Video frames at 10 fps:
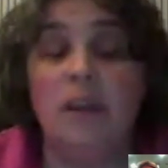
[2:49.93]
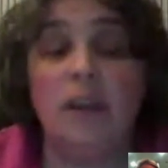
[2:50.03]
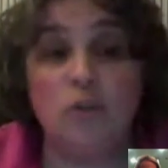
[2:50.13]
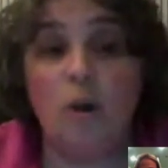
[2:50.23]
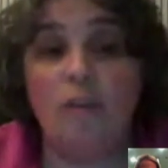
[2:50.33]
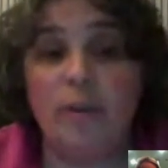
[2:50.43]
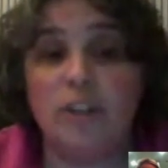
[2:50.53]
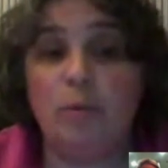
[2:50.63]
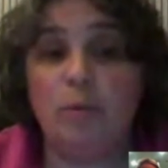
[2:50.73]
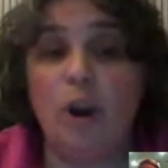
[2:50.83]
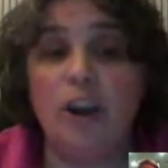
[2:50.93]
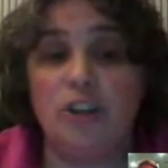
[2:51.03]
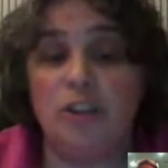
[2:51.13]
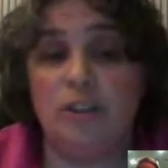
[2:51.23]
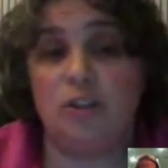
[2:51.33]
In the 12 months
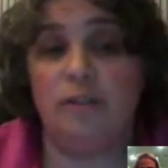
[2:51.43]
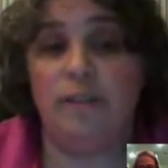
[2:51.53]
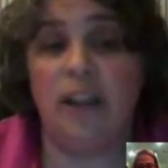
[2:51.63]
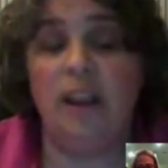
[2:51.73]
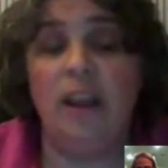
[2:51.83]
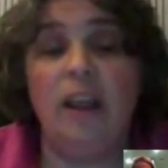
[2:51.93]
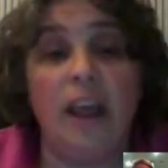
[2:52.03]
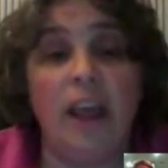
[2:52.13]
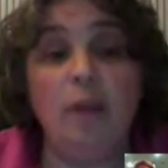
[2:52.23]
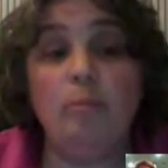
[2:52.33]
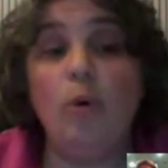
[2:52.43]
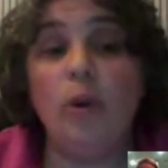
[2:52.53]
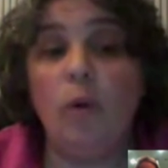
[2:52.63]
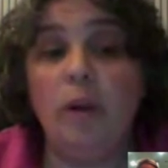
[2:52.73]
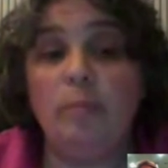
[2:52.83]
prior to the survey,
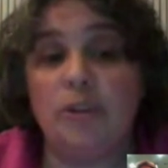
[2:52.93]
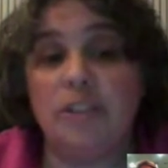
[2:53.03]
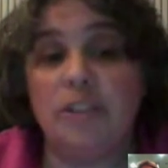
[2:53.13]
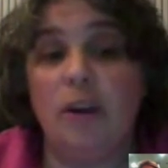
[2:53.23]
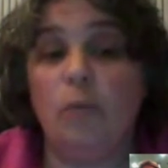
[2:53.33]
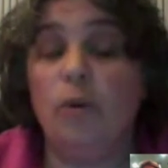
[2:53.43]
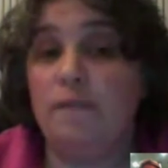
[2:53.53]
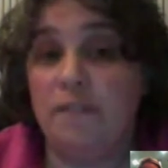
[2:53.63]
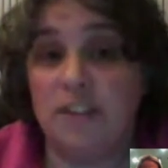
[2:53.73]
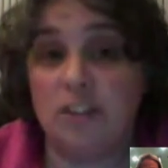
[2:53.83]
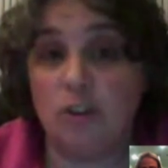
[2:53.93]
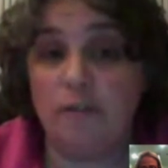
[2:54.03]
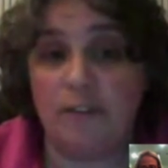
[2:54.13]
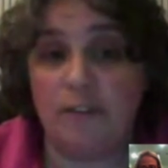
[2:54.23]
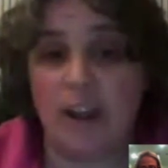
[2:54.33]
8.1% were in a
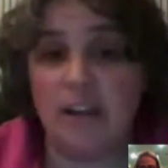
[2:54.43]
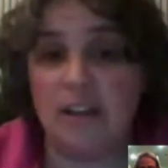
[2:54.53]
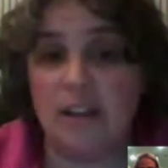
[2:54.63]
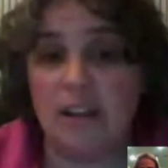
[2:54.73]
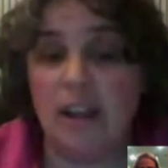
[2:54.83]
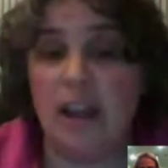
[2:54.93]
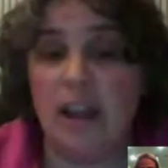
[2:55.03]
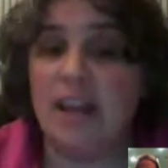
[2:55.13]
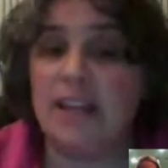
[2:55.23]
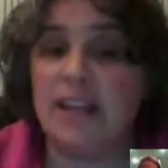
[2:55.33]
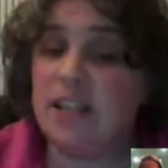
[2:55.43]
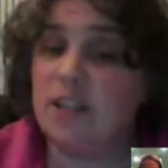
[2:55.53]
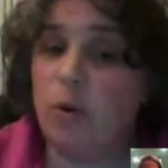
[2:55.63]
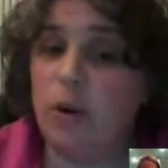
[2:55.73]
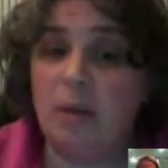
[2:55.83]
physical fight, and
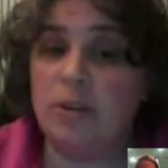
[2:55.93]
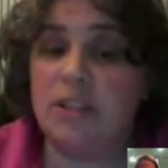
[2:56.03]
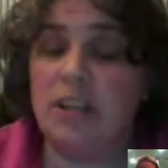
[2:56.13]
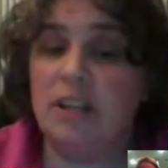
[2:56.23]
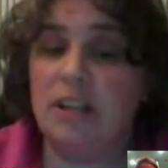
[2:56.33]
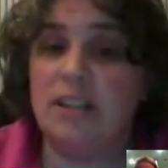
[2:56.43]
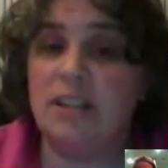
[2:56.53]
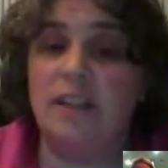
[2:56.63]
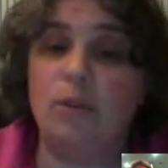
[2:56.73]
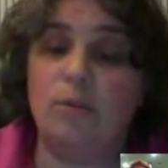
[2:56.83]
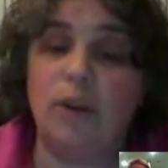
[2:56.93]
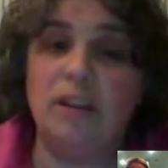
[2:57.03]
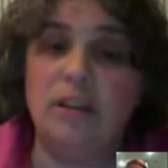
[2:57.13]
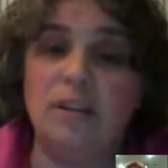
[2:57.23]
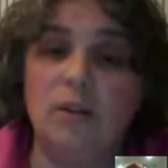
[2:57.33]
6.9% said they were
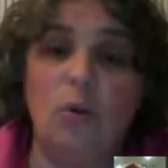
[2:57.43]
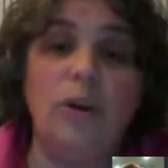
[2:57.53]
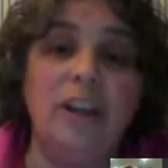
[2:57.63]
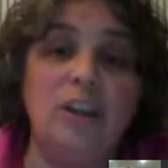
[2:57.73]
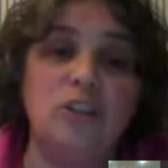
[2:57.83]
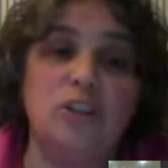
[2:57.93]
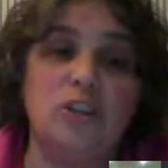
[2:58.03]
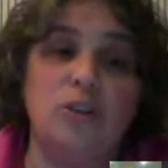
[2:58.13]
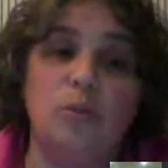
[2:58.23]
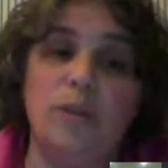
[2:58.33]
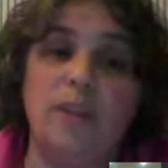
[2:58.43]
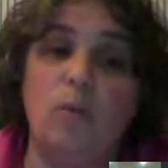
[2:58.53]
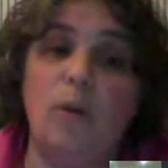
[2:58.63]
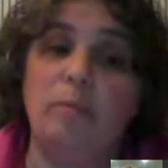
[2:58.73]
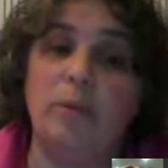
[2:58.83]
threatened or injured with a
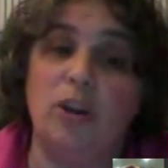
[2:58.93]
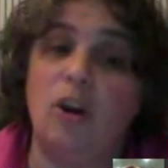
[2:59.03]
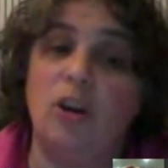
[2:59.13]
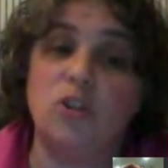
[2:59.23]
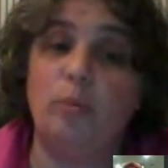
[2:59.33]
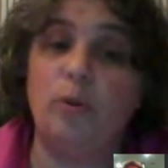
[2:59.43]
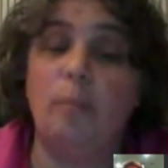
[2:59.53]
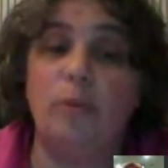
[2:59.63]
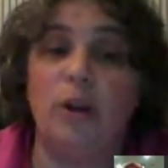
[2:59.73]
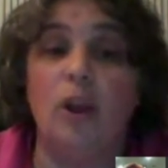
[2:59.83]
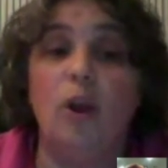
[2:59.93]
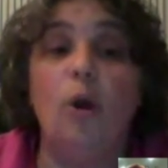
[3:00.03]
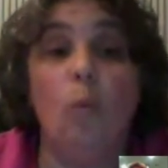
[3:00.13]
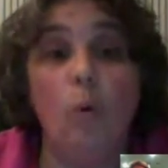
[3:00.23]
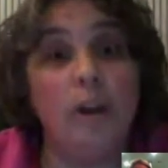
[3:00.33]
weapon on school property
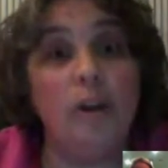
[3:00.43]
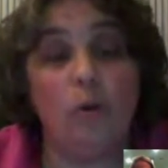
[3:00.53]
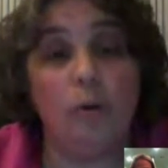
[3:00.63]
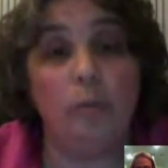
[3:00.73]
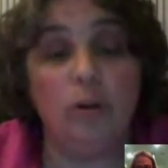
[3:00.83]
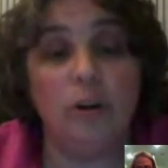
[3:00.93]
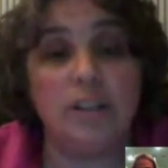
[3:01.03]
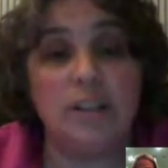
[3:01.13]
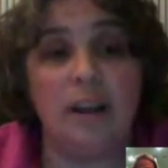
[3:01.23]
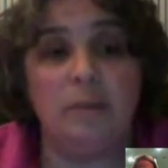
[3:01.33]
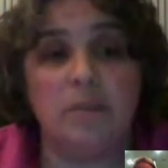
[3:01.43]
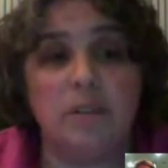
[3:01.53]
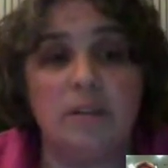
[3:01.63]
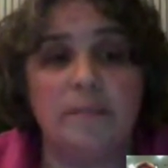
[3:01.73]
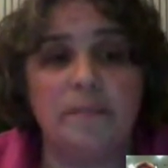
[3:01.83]
one or more
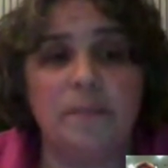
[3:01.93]
times.